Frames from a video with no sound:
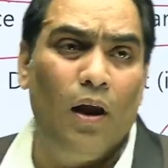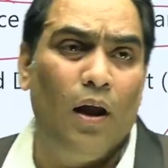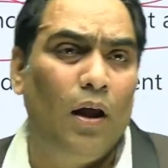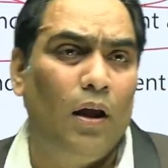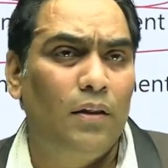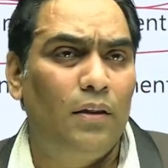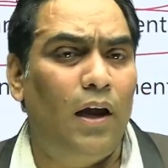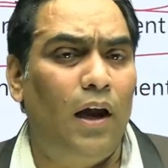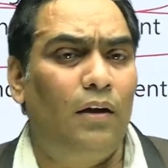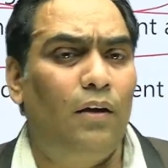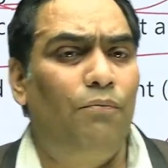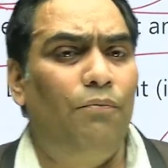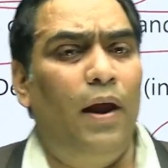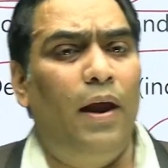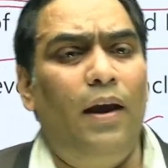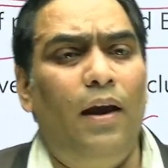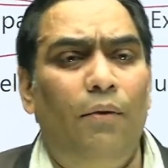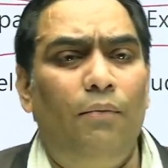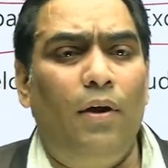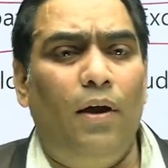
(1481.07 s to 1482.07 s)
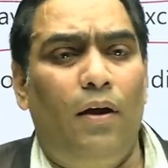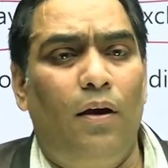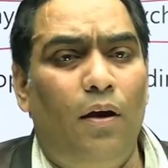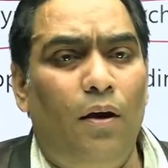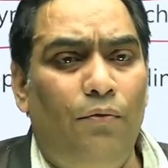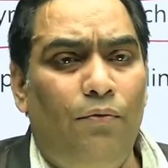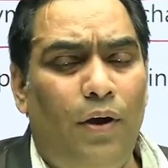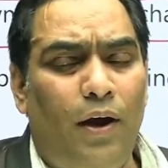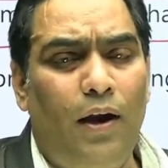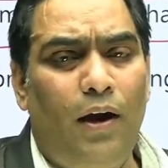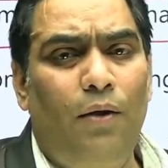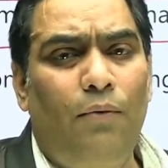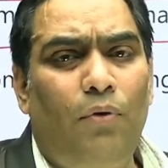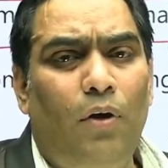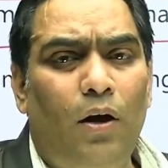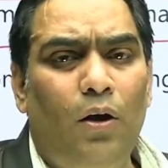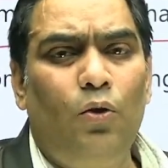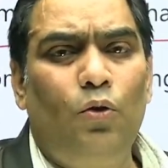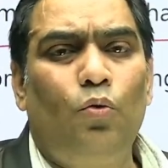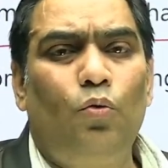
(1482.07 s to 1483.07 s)
that
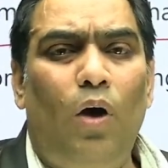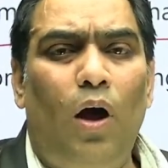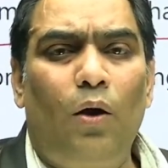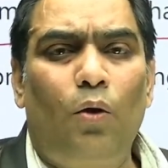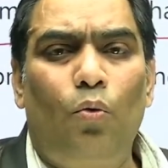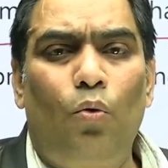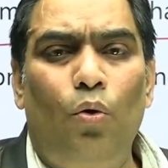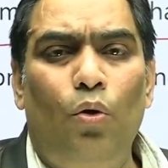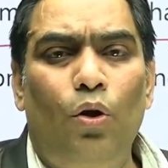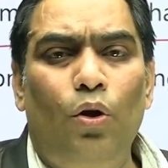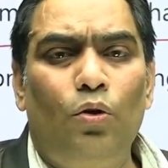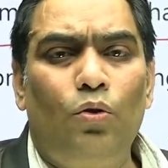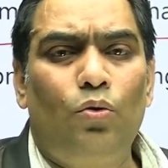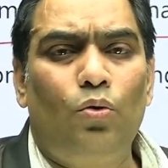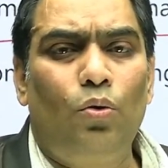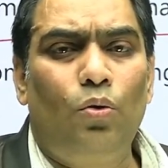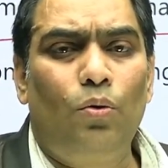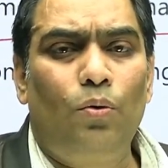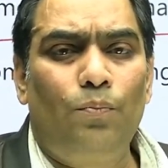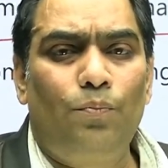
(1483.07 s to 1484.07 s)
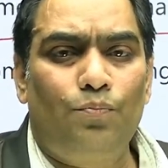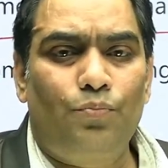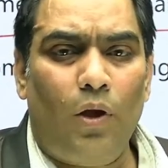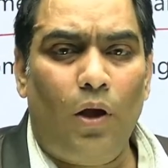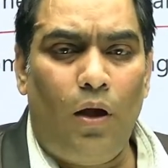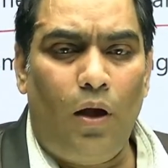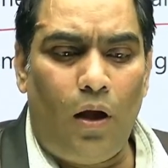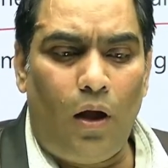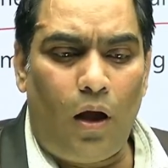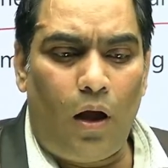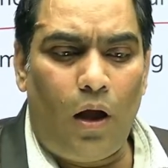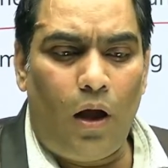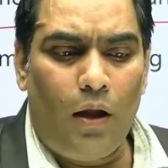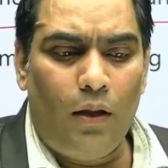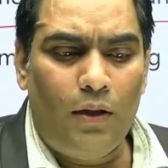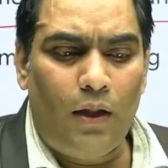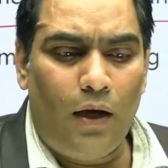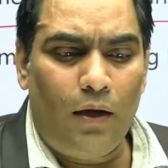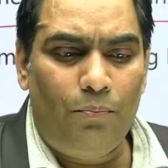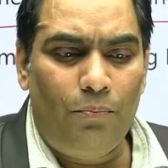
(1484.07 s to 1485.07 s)
whenever you are going through
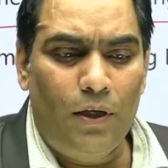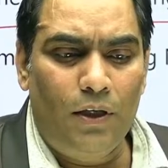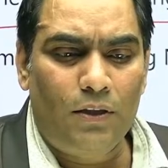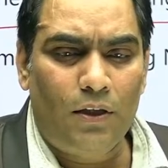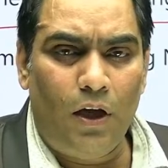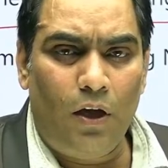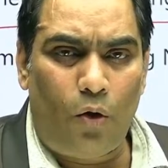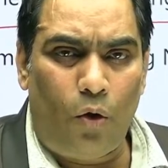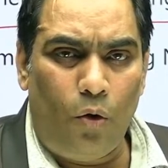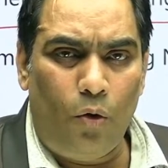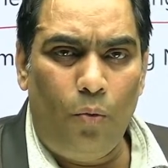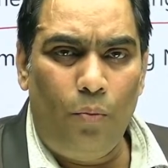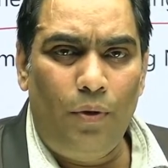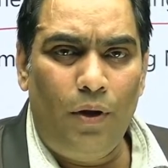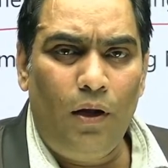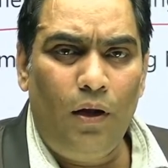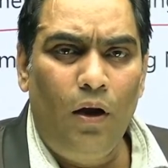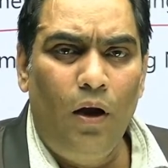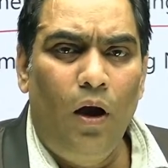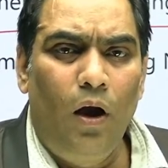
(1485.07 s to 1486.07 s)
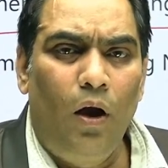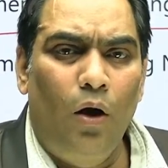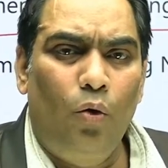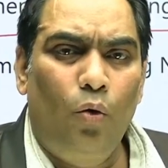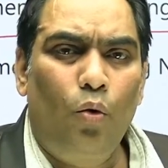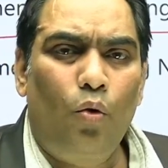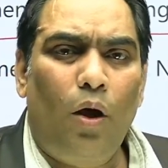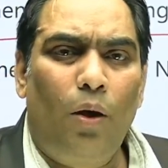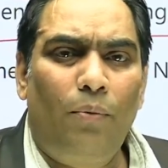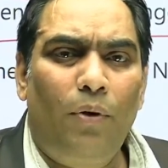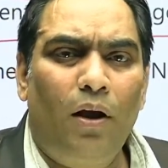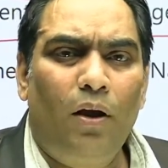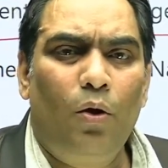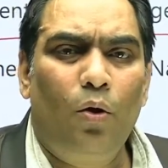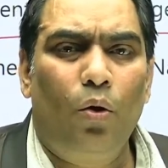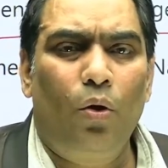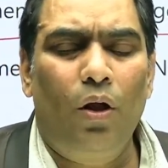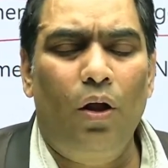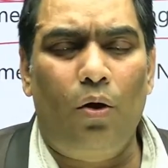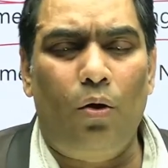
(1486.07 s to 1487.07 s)
that means economy, to cover
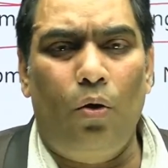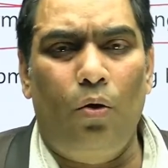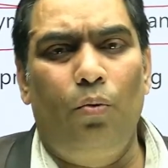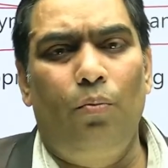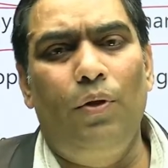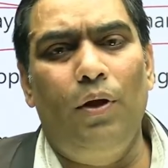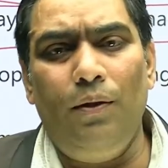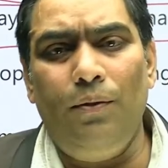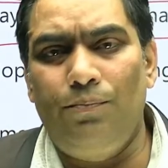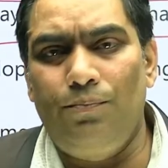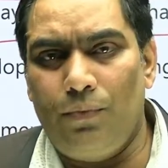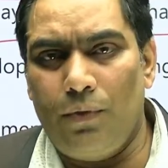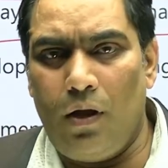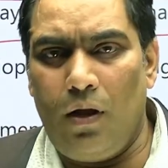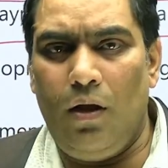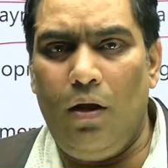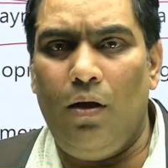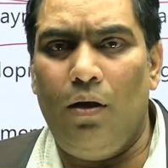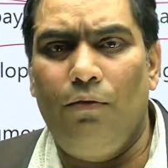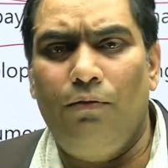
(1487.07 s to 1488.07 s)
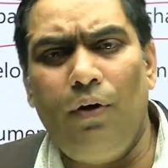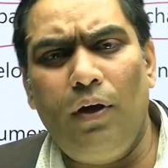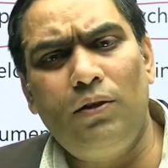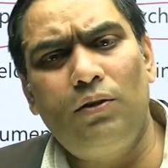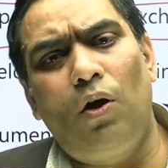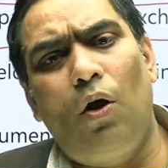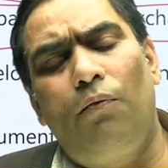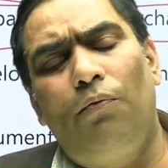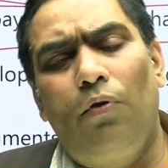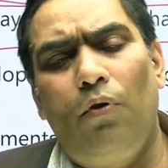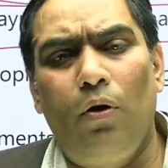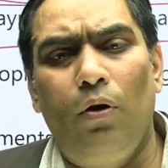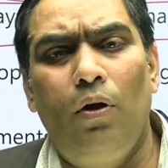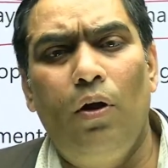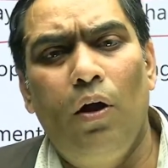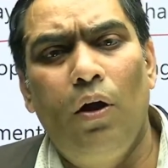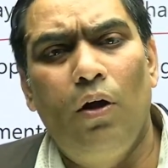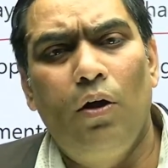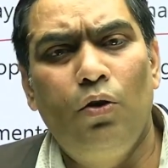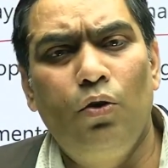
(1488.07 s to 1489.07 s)
your economy, first of all
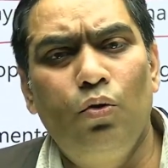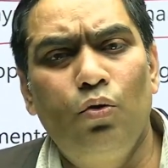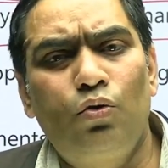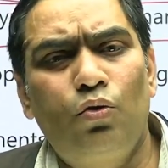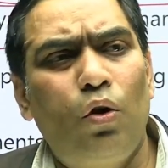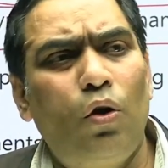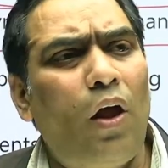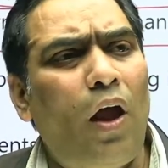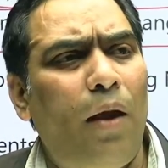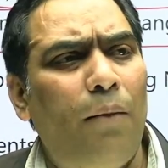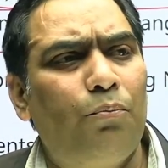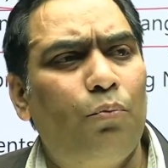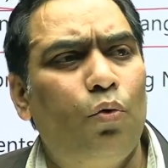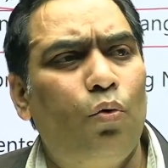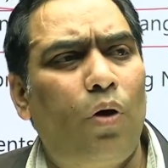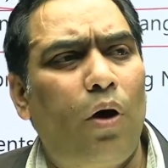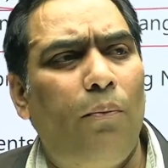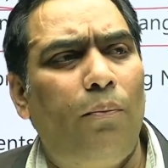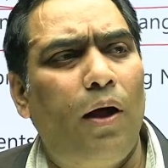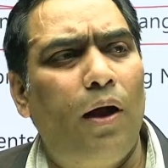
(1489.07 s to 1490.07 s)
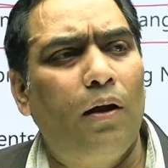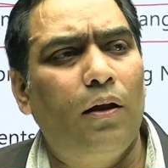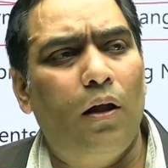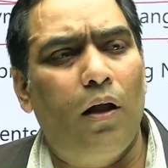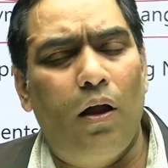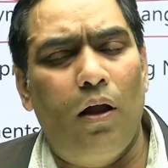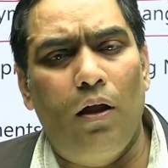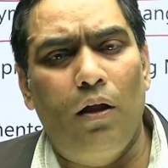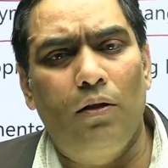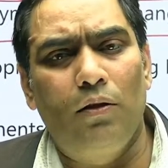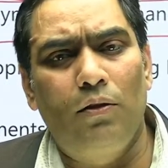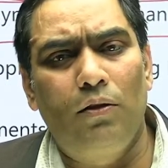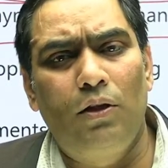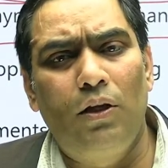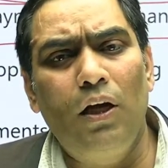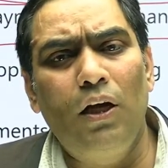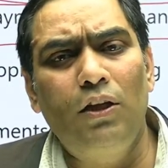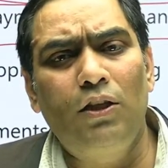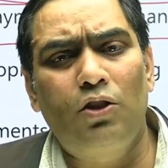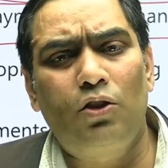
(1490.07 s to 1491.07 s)
you should have to cover
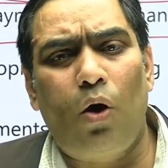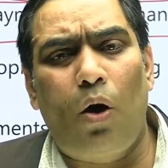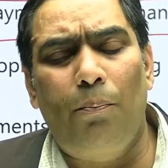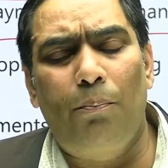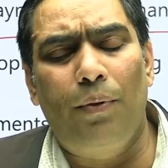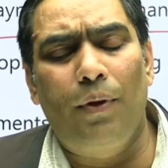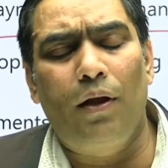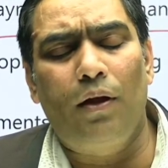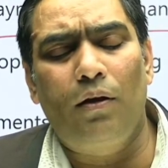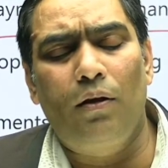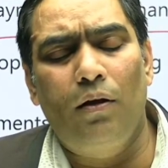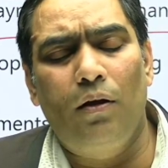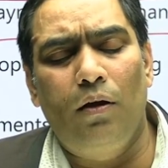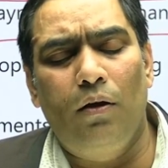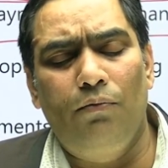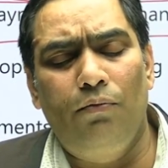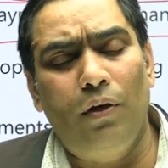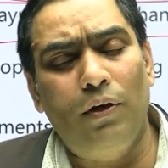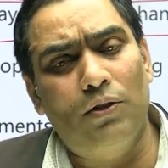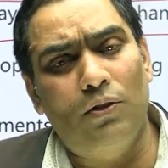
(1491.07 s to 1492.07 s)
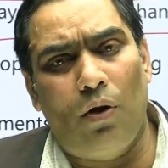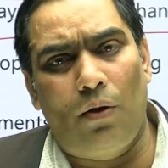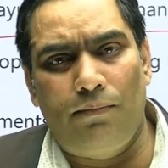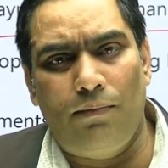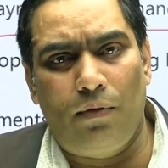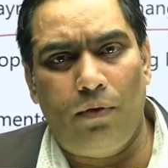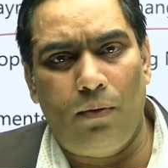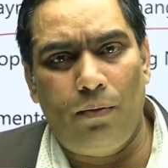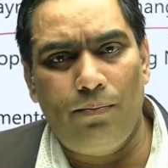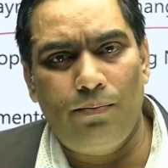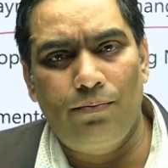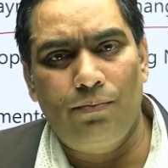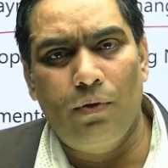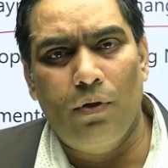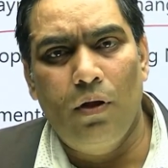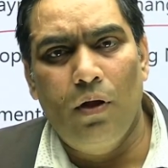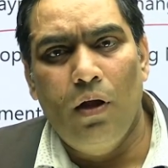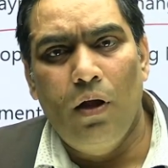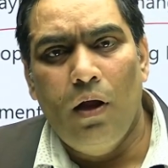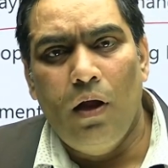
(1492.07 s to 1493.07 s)
these topic first of all.
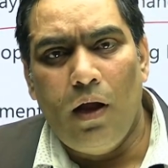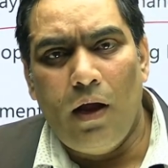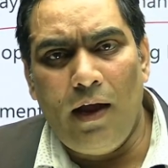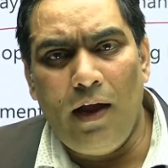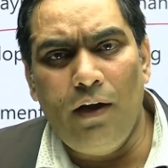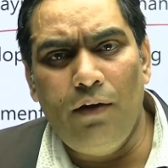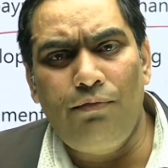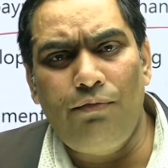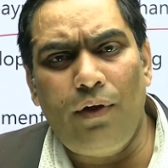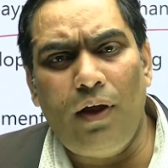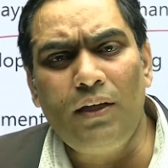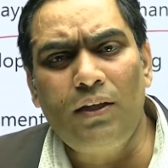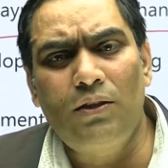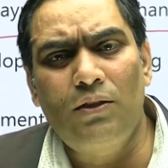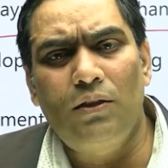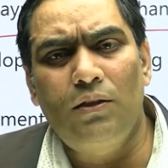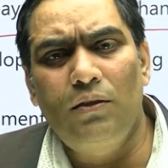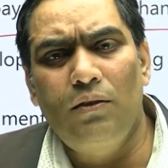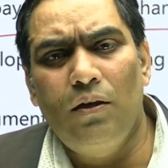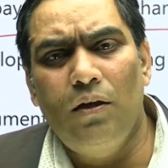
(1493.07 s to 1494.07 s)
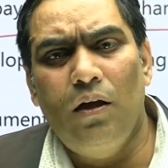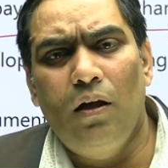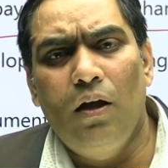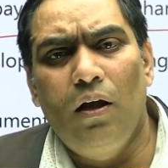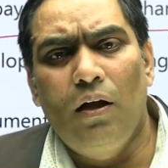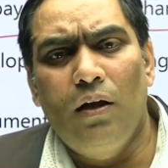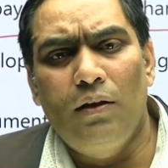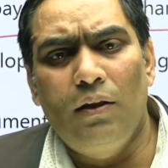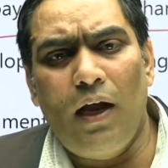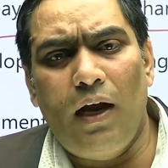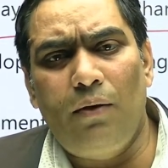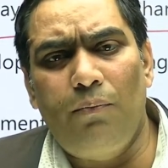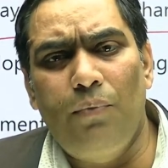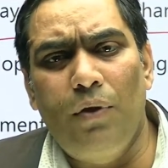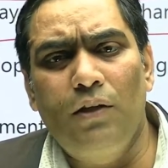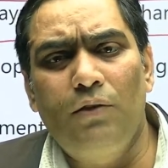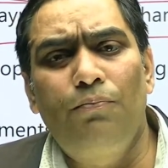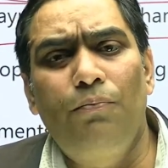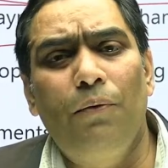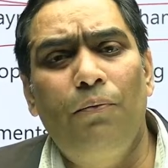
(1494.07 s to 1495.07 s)
And first, that
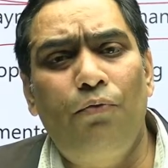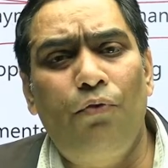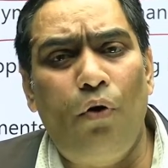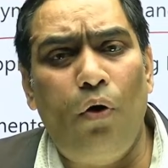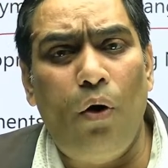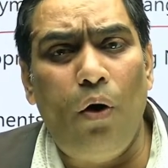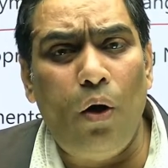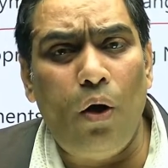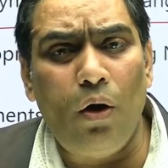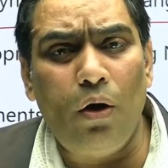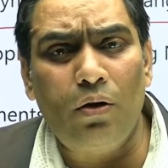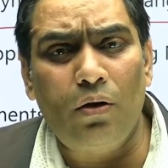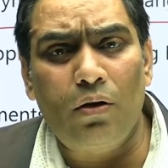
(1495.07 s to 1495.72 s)
means before